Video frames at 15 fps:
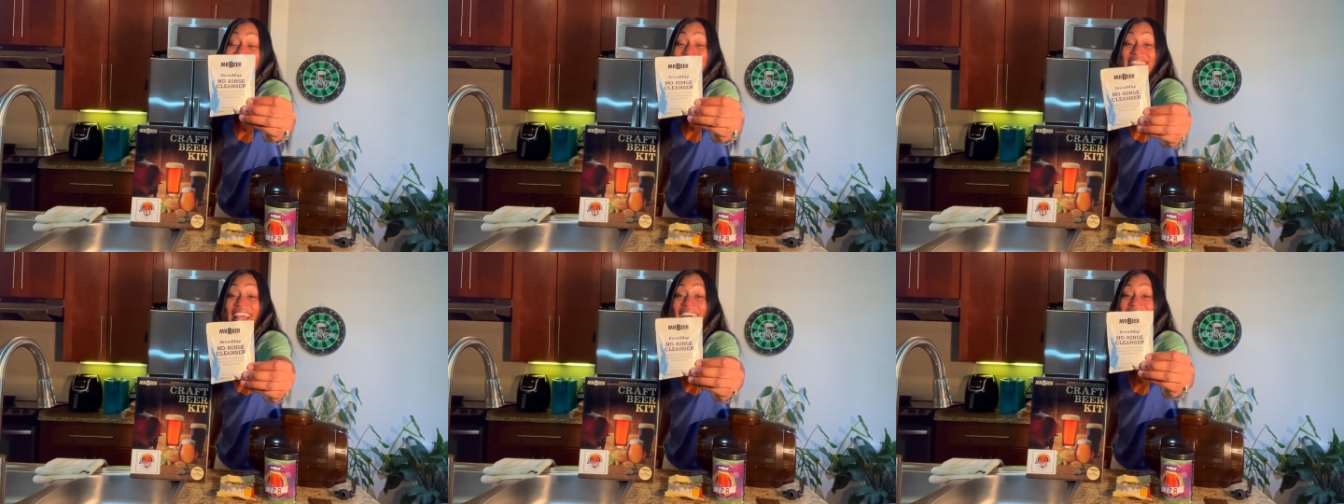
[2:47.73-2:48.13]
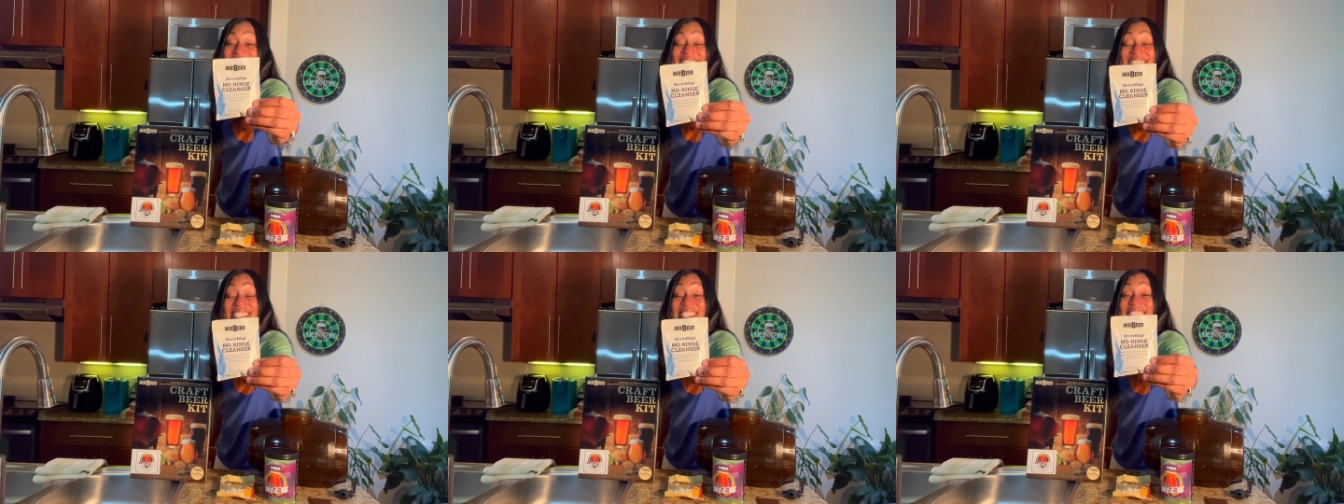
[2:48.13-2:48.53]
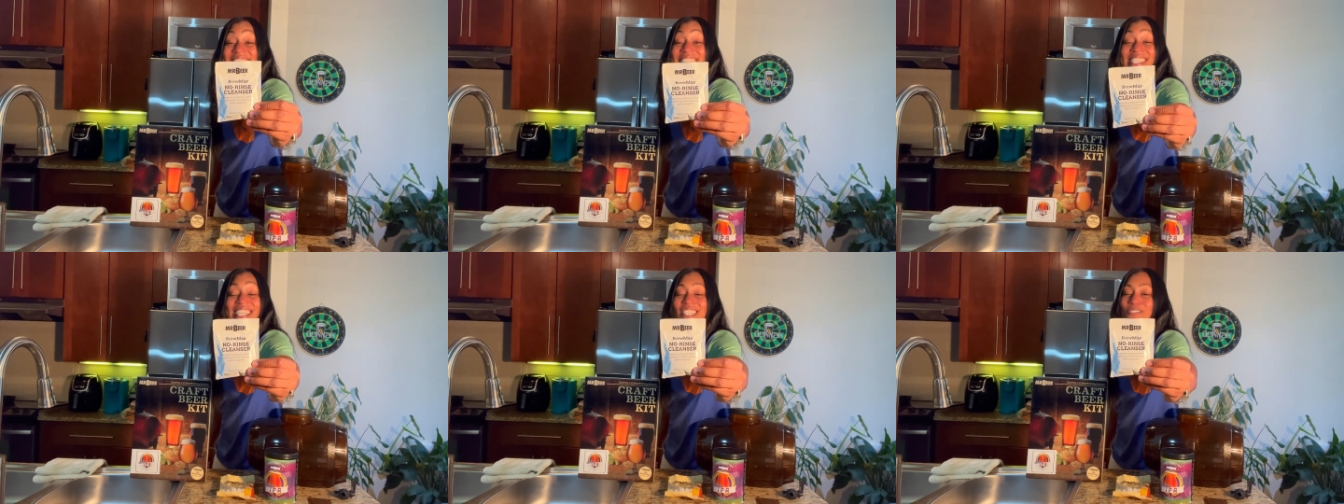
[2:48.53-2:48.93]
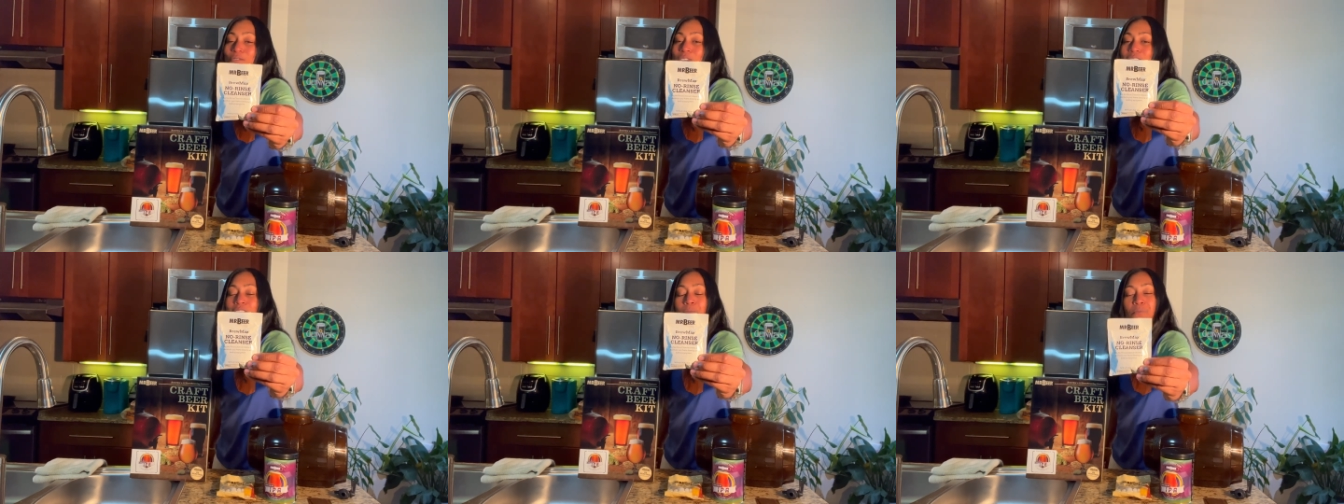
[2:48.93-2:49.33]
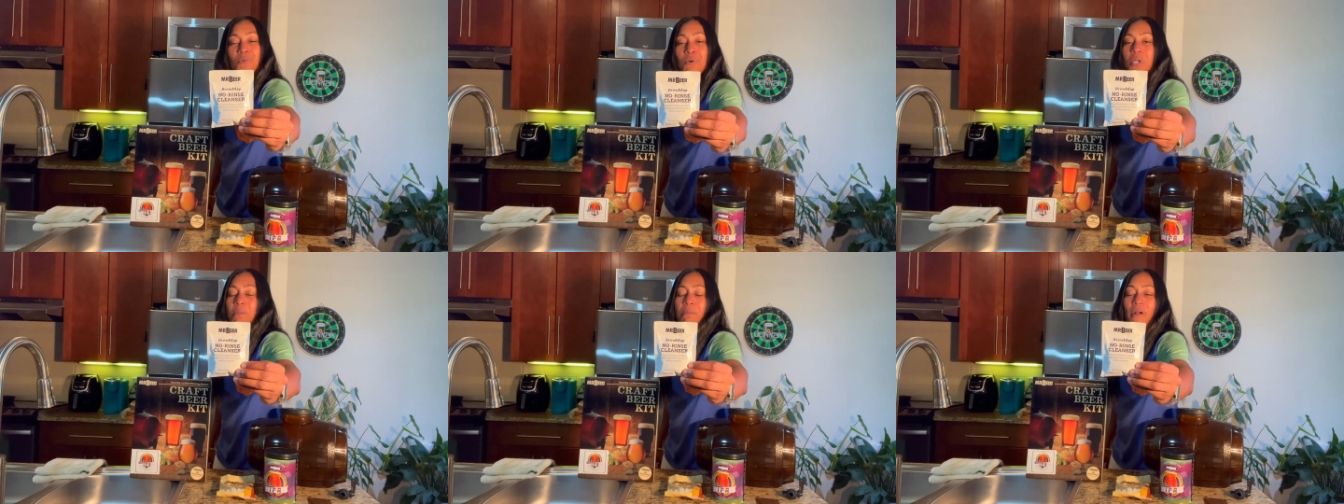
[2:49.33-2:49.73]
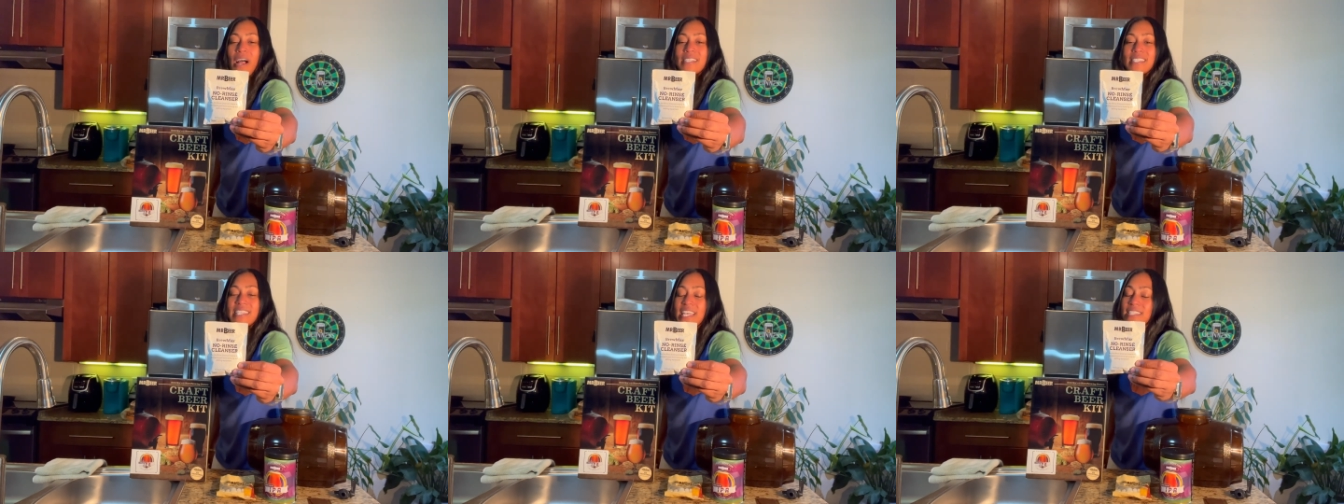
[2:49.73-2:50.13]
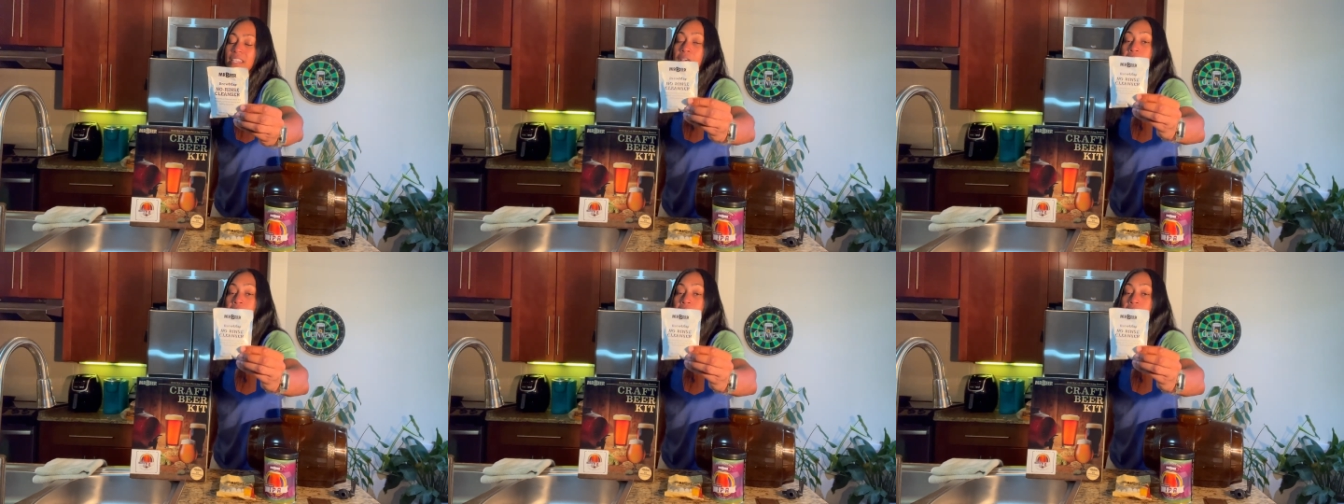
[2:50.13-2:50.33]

Now this is essential to the brewing process